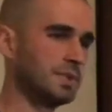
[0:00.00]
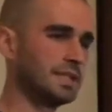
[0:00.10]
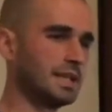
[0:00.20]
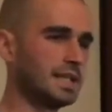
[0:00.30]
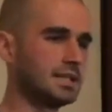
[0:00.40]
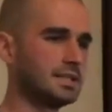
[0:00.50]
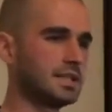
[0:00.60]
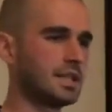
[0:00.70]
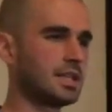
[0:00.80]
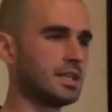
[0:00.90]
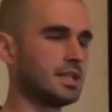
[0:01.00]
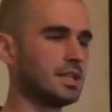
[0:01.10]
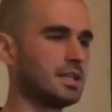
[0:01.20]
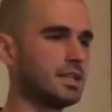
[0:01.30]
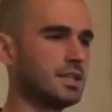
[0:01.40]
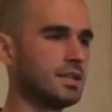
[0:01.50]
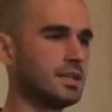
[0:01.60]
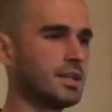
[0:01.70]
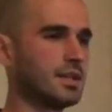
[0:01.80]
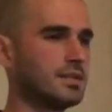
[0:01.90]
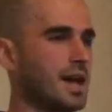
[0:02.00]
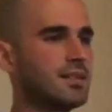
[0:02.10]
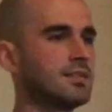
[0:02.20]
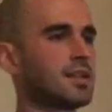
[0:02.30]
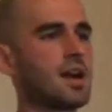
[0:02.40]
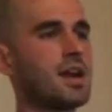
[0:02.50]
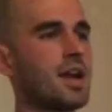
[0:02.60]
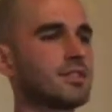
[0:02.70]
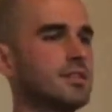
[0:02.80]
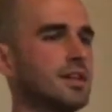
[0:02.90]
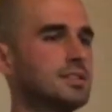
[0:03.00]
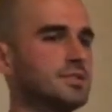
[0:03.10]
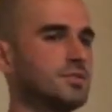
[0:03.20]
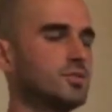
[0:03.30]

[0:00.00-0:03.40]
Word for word: But then he dies in a car accident.